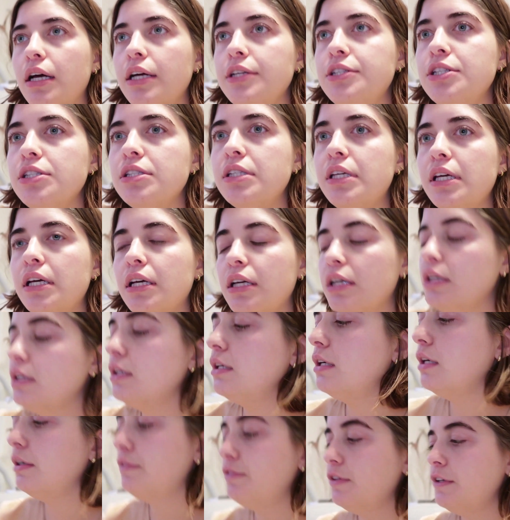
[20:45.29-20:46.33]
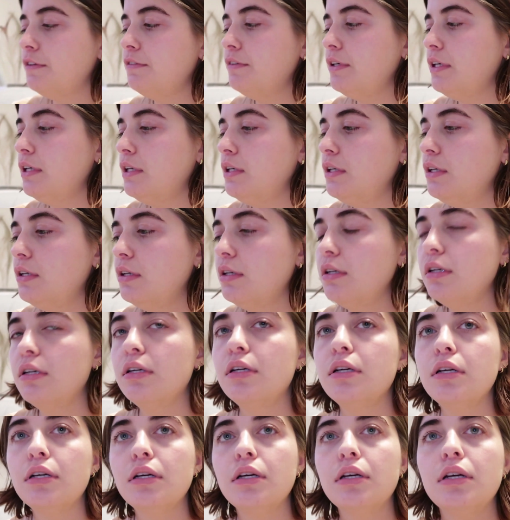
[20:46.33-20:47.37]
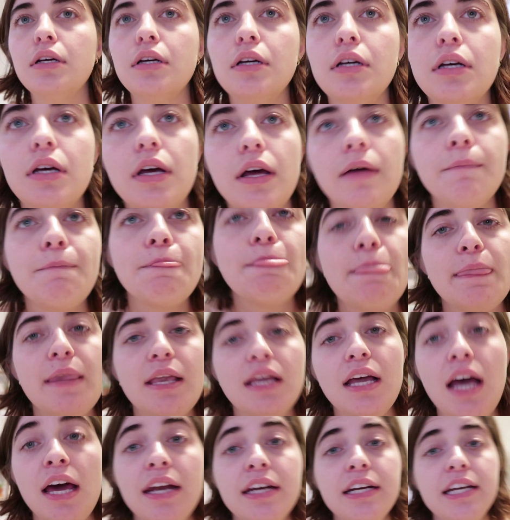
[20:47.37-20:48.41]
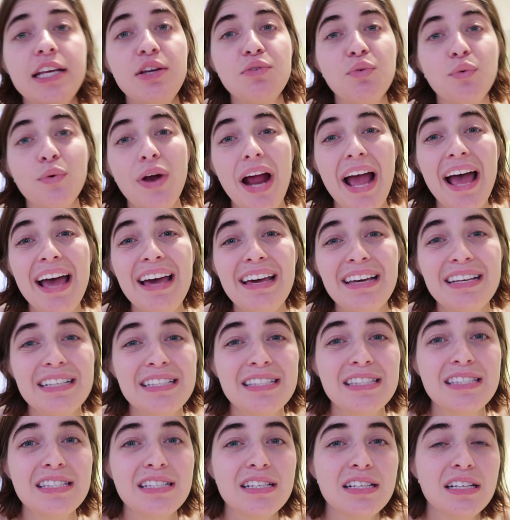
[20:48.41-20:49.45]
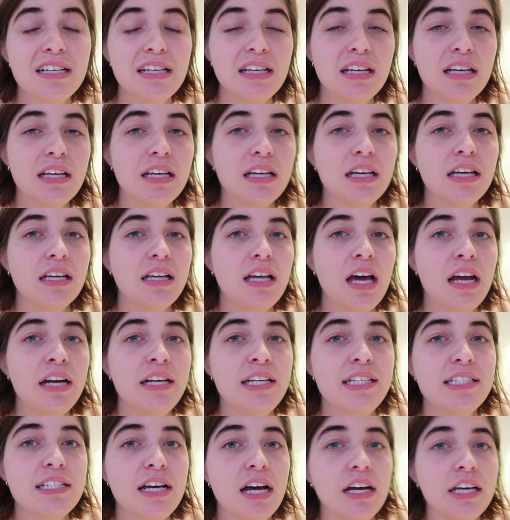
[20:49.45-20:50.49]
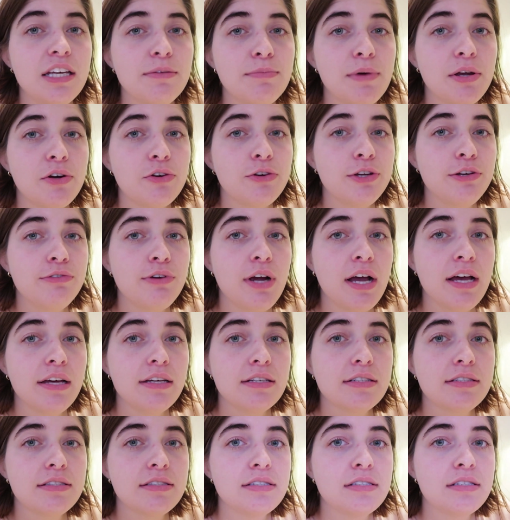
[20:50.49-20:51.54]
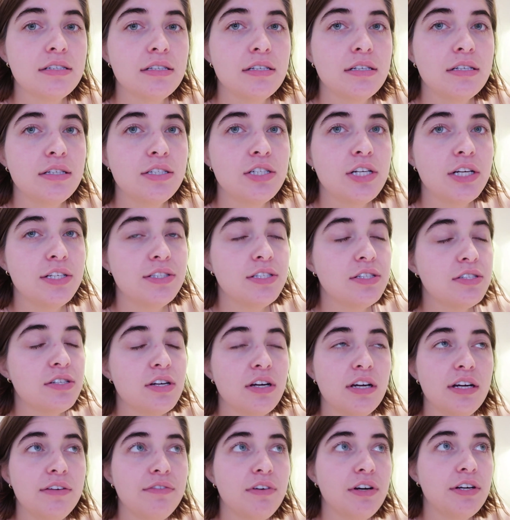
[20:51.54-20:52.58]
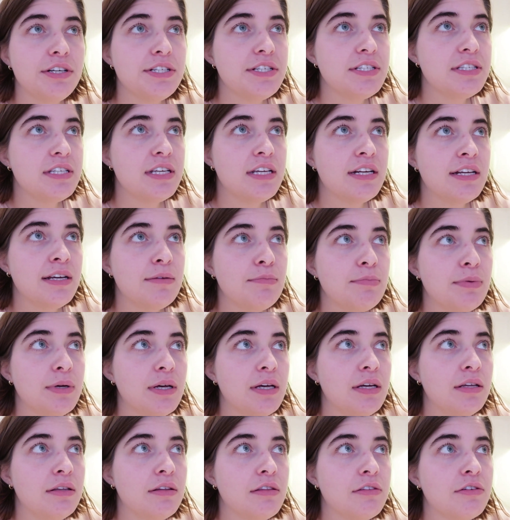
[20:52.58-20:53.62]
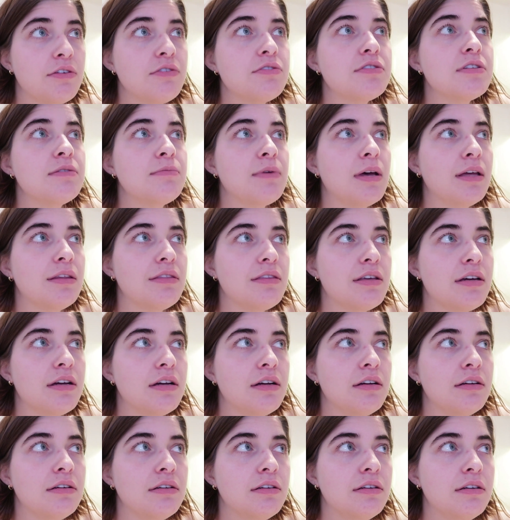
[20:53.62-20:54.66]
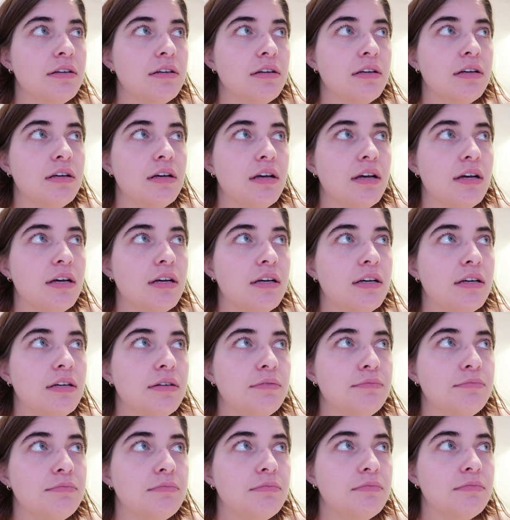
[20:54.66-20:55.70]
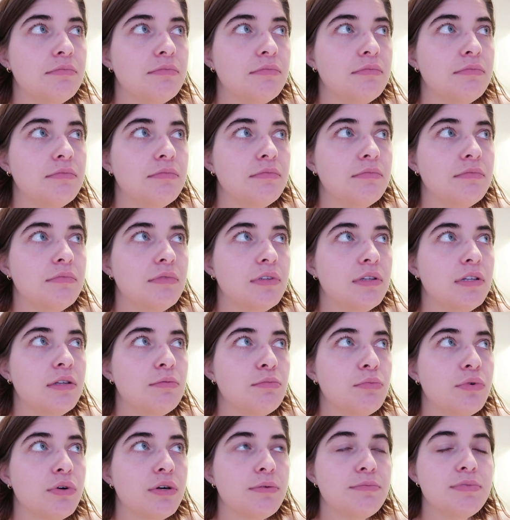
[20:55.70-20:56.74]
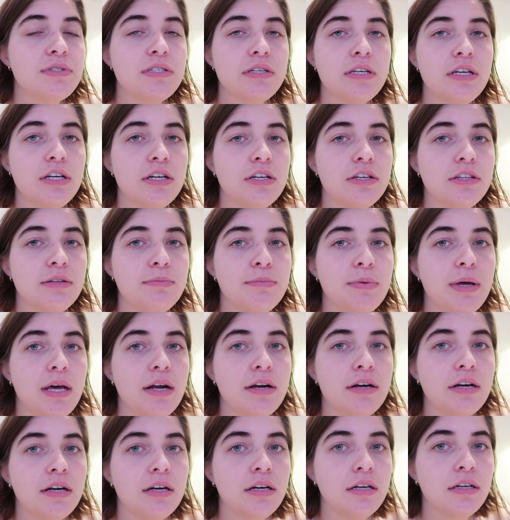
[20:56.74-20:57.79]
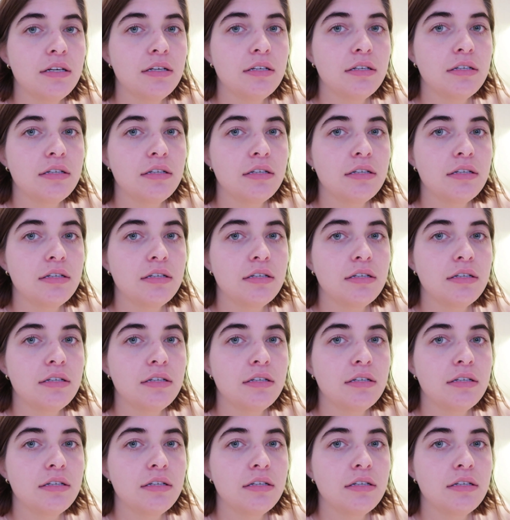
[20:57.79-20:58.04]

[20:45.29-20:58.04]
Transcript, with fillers: I just can't get enough of it. Got any recs? Got any documentary recs? Chances are I've already seen it, but throw some out there. The more obscure, the better.